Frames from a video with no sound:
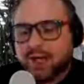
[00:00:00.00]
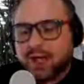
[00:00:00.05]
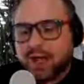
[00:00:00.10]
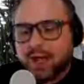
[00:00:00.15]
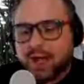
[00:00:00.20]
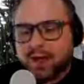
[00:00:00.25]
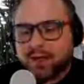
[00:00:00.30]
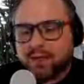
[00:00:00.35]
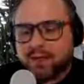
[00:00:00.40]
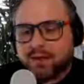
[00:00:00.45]

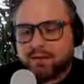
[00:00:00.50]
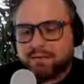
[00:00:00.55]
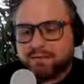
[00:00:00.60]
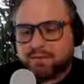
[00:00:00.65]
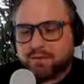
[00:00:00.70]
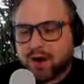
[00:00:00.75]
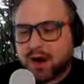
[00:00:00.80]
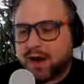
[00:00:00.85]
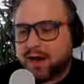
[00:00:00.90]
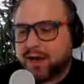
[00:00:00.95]
And then
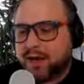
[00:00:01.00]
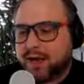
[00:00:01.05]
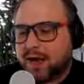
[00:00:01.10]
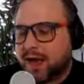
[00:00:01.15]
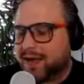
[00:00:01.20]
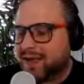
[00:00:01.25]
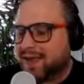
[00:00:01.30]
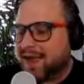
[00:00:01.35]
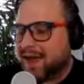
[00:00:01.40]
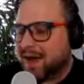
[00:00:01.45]
Thursday, I
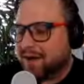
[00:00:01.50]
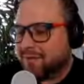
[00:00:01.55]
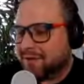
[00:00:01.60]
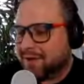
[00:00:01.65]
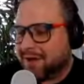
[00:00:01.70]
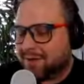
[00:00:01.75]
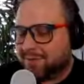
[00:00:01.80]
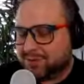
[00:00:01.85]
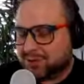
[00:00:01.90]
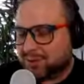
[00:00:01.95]
can't
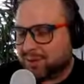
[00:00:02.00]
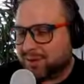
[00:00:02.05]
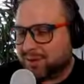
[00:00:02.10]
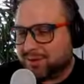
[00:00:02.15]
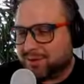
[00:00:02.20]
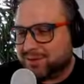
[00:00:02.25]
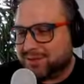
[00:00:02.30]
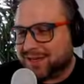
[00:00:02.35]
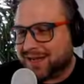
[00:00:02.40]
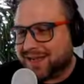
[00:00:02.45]

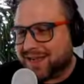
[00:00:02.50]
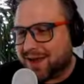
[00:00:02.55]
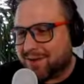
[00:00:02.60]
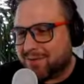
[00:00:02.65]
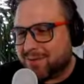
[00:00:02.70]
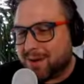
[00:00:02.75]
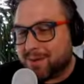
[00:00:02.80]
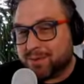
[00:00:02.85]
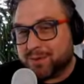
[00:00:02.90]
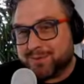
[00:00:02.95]

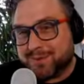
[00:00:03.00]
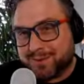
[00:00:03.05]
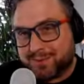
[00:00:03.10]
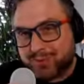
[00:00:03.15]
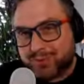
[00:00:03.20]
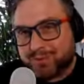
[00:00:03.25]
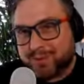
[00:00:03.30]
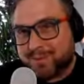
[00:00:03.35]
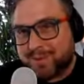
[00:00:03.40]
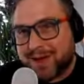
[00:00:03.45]
remember, but
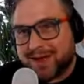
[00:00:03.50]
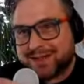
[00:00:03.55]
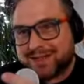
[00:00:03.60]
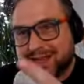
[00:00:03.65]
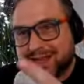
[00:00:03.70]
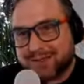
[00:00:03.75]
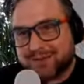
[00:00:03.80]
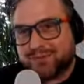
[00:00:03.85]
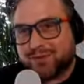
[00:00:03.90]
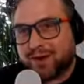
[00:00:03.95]
we'll be back
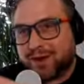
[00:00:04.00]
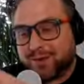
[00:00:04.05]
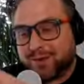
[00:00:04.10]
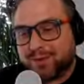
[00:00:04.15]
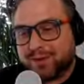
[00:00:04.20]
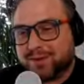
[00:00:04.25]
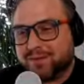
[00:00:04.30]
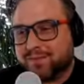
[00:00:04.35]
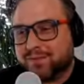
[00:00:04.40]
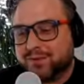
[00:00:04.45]
next Friday with
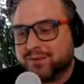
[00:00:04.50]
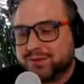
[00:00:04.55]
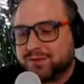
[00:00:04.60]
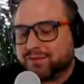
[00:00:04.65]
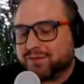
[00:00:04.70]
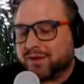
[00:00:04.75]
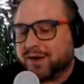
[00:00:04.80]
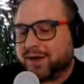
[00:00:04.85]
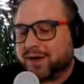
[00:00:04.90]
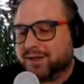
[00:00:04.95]
Influencer
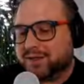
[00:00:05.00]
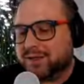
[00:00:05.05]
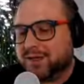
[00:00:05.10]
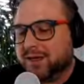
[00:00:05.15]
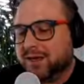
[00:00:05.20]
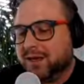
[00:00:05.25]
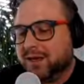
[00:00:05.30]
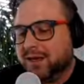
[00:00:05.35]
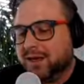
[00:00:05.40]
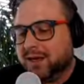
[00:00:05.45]
Fridays,
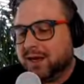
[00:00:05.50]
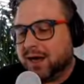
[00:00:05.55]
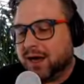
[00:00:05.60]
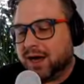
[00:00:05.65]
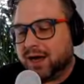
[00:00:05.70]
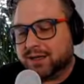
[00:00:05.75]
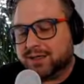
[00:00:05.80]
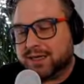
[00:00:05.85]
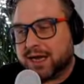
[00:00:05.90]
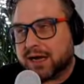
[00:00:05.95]

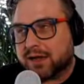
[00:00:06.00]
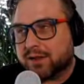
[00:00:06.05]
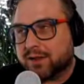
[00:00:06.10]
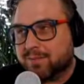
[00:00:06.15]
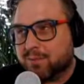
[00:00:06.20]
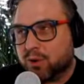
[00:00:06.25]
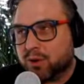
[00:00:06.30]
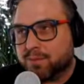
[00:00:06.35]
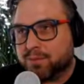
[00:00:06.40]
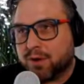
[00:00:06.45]
tackling
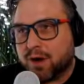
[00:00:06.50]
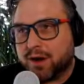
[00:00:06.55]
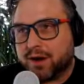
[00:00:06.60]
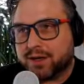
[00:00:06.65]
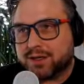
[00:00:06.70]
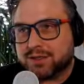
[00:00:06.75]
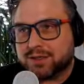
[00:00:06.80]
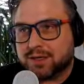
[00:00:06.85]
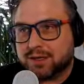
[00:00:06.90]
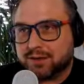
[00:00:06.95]
more
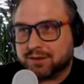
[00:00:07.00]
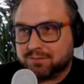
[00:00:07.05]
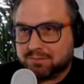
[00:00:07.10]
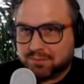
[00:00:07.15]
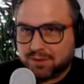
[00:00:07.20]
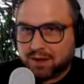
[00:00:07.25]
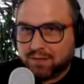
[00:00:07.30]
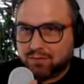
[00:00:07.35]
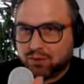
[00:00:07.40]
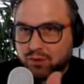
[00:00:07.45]
products and
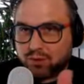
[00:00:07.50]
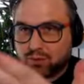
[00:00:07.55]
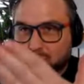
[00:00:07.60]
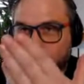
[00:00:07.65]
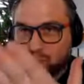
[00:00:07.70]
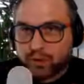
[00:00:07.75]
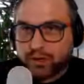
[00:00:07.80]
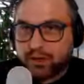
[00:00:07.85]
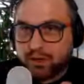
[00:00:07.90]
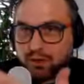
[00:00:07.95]
giving you
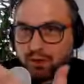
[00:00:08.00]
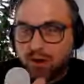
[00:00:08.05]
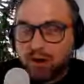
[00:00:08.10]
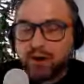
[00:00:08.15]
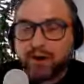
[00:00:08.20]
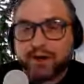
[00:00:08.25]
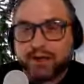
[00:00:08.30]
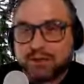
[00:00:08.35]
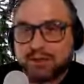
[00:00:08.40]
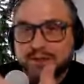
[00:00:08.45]
real,
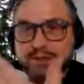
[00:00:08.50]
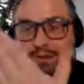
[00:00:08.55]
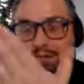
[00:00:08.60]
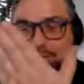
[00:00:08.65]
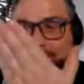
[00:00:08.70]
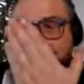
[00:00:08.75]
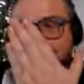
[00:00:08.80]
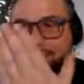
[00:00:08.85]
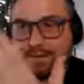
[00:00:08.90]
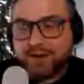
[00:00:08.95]
honest
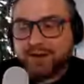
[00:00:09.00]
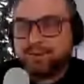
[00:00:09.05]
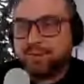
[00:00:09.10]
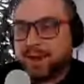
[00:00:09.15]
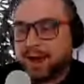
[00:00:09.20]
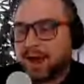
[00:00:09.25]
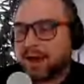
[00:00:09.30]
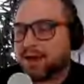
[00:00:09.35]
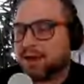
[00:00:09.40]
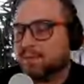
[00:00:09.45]

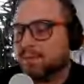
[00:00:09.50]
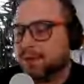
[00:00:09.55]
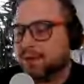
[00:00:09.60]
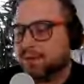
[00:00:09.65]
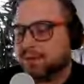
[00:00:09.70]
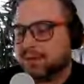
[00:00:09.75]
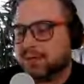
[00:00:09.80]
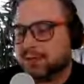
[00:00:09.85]
feedback about these